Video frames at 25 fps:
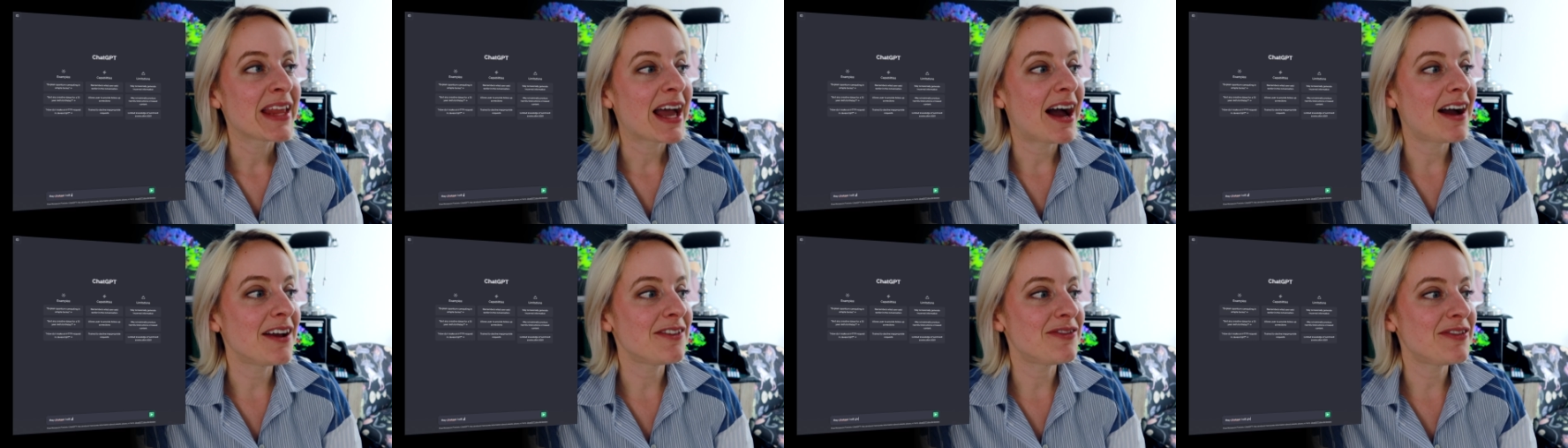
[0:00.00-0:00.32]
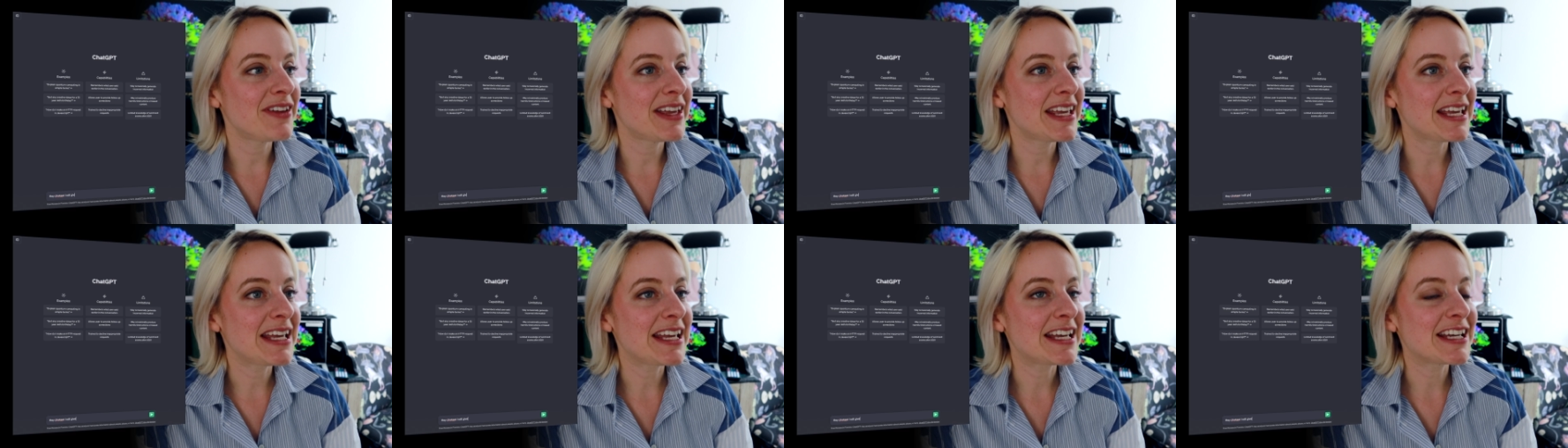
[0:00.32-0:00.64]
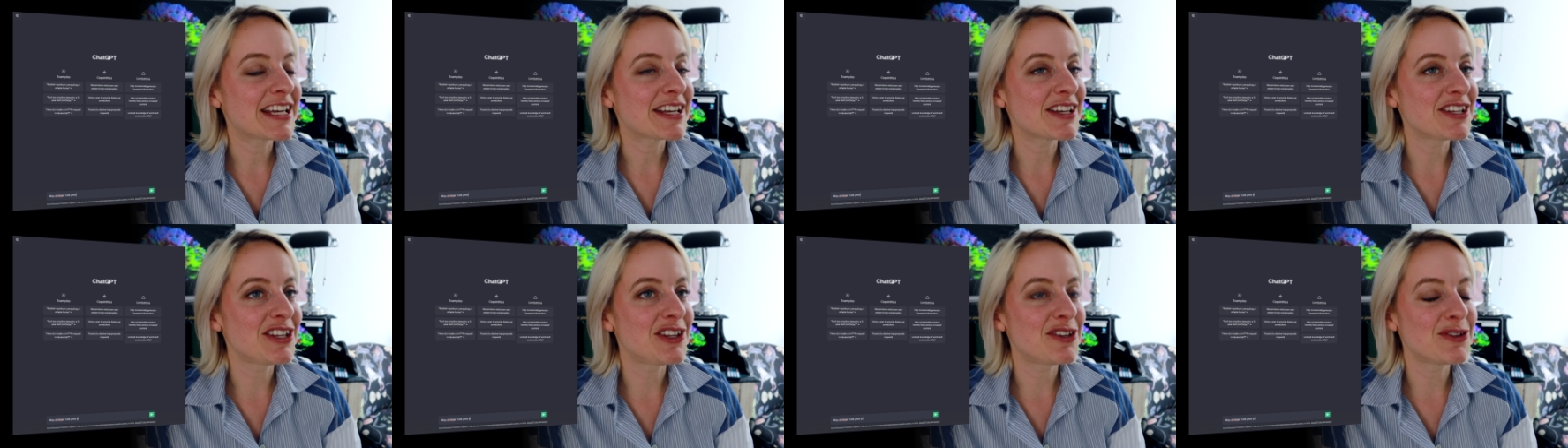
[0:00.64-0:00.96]
I
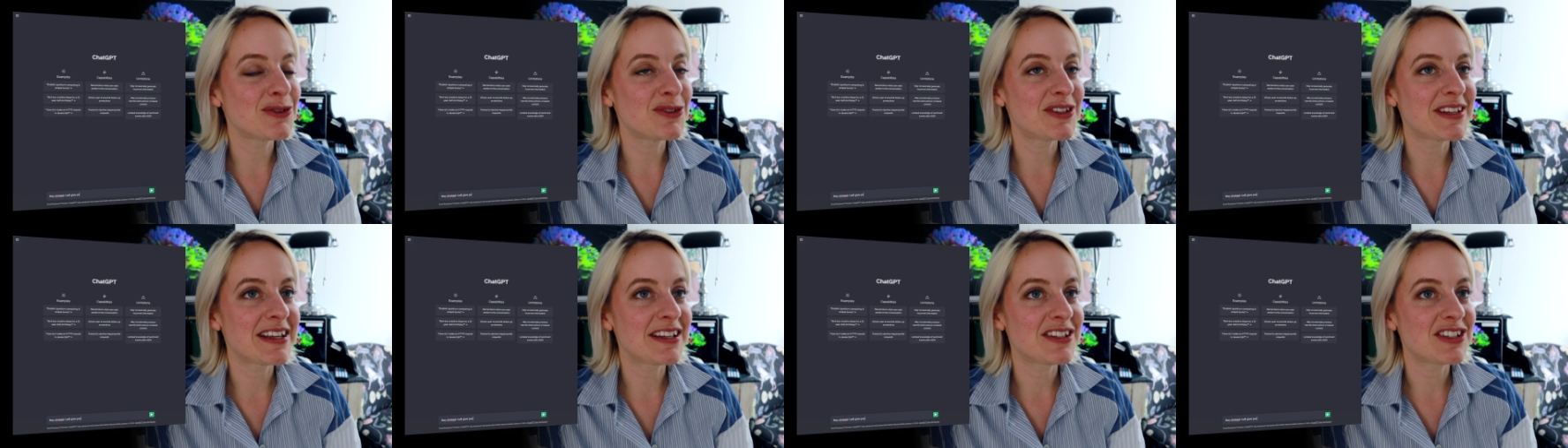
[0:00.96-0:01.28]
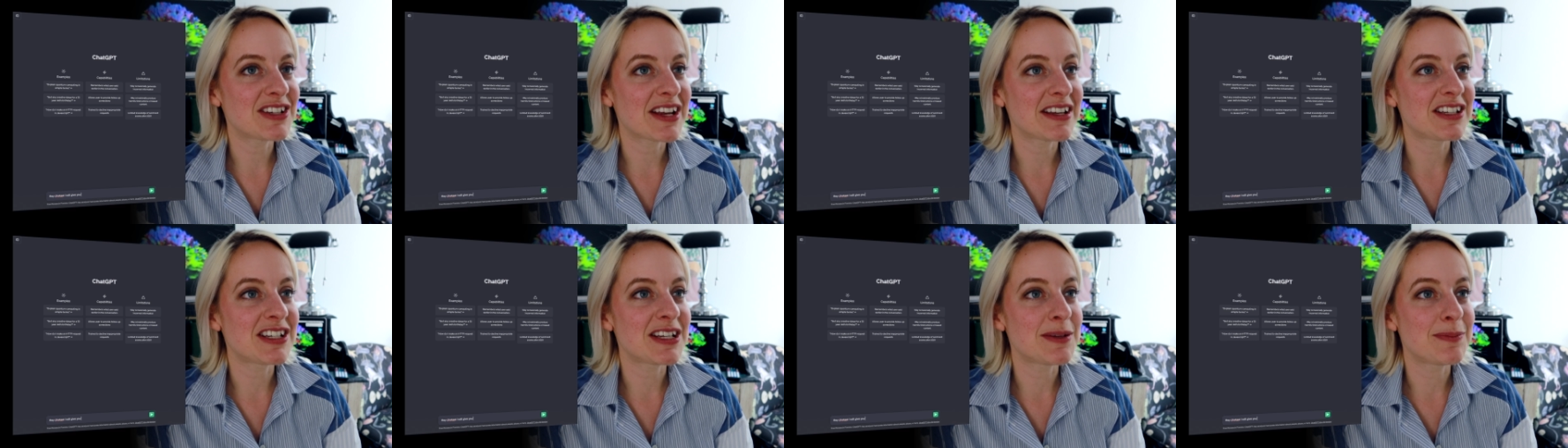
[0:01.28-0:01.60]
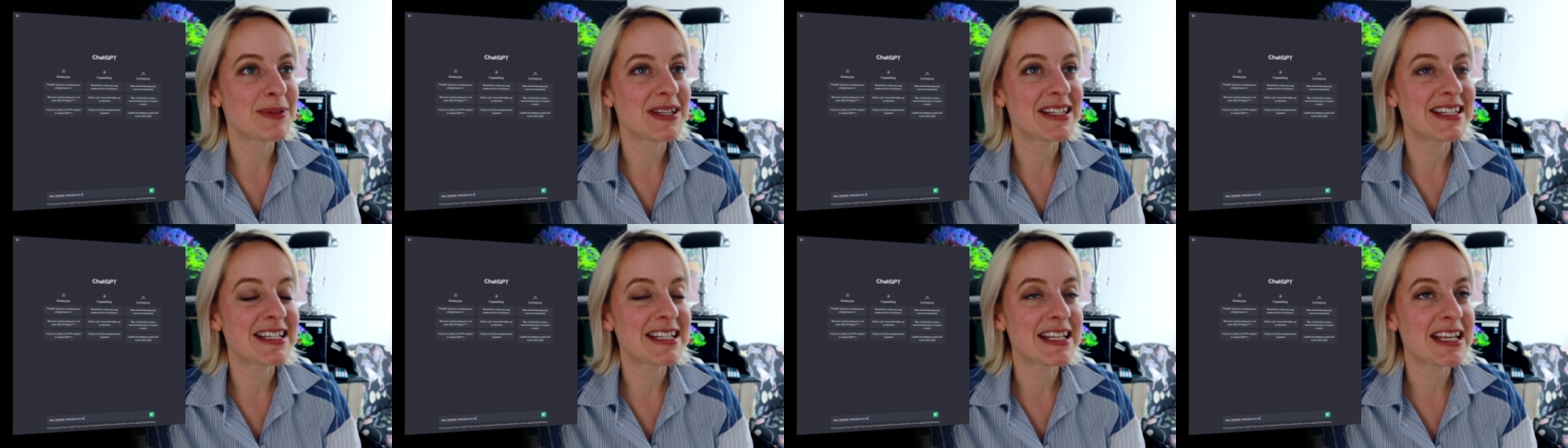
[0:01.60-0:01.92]
think using
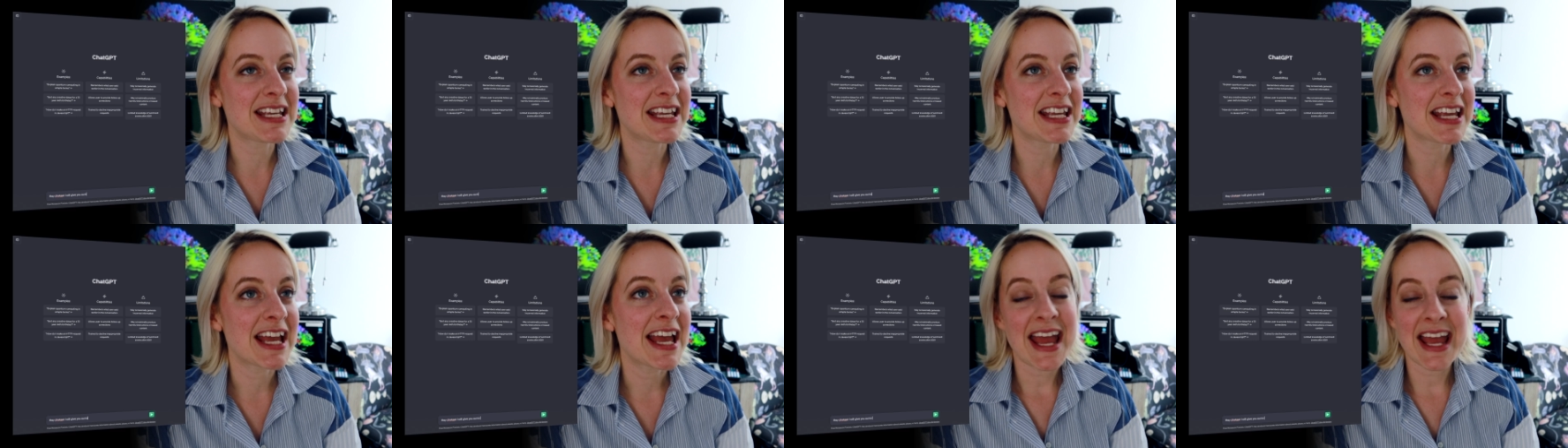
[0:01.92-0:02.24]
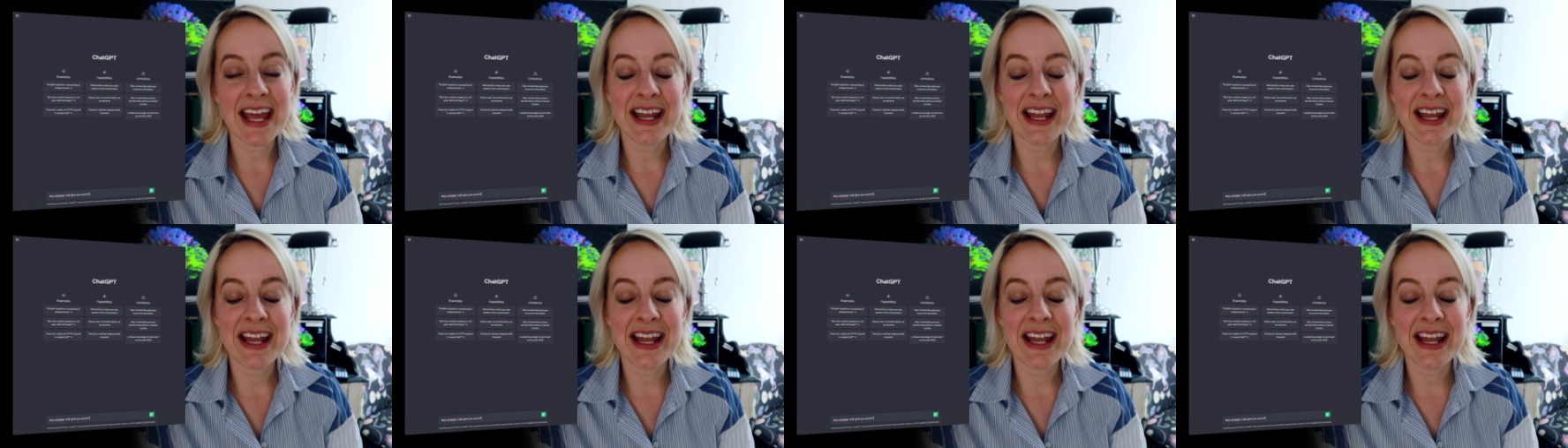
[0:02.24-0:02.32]
ChatGPT